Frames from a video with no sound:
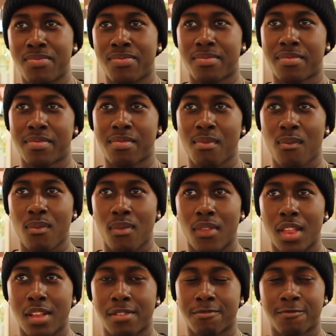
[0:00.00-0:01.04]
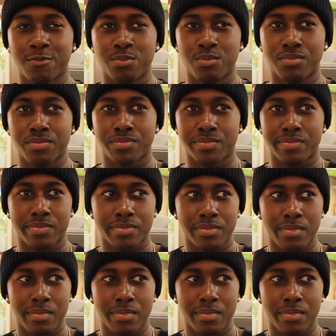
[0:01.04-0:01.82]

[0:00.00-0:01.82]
All right. Well, why why you say give us